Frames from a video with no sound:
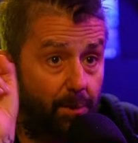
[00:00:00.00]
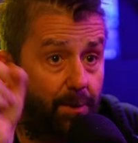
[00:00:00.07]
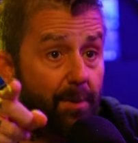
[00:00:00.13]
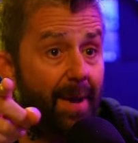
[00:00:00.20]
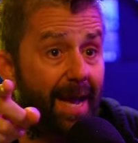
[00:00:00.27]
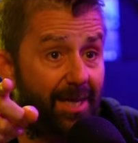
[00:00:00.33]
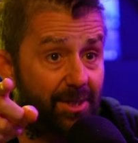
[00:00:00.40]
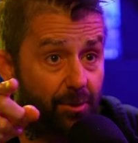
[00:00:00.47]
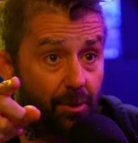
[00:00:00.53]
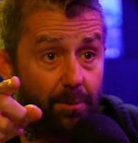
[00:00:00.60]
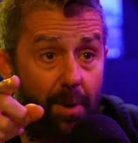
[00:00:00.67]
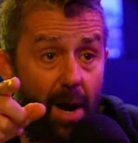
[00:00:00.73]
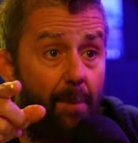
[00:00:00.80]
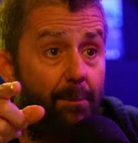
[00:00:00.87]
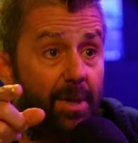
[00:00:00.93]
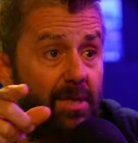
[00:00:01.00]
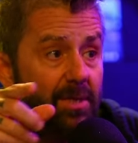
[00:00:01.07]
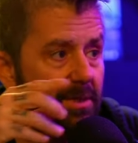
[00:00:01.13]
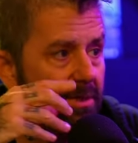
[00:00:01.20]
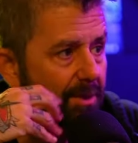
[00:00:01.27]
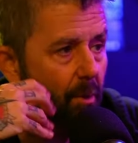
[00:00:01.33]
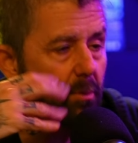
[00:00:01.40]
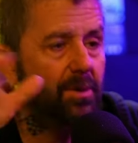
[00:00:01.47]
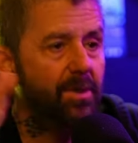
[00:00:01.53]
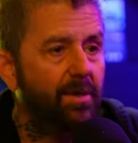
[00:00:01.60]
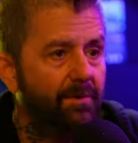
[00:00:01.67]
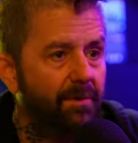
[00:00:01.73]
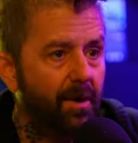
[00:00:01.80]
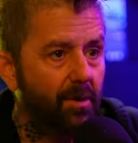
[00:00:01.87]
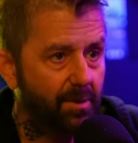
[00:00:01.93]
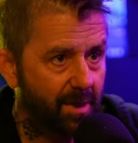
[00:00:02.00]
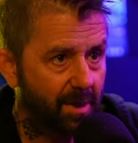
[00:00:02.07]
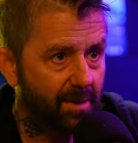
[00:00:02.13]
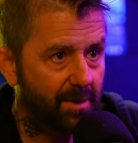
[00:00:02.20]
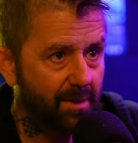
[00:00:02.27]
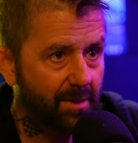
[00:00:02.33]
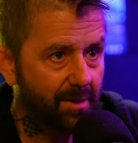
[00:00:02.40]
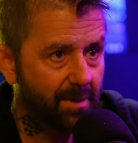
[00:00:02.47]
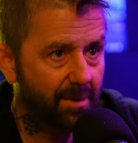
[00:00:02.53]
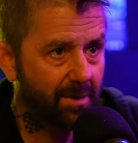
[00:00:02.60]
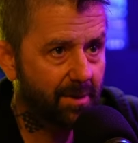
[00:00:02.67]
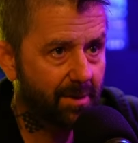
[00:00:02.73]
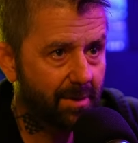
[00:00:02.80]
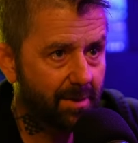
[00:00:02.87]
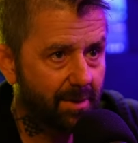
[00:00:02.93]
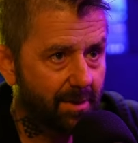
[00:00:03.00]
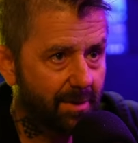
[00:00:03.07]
put Master of Puppets, no one's going to fuck with us. There you go.